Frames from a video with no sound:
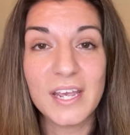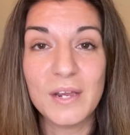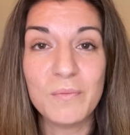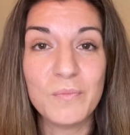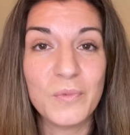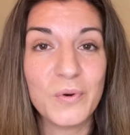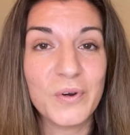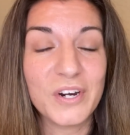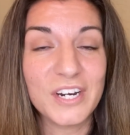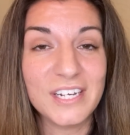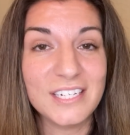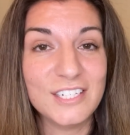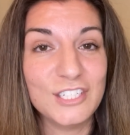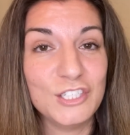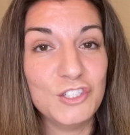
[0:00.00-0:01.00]
and more
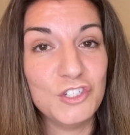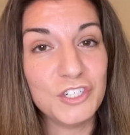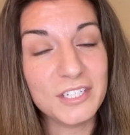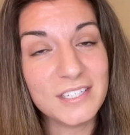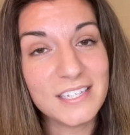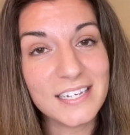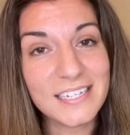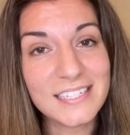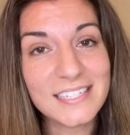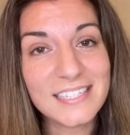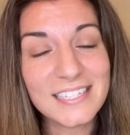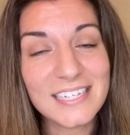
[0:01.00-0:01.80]
into Jesus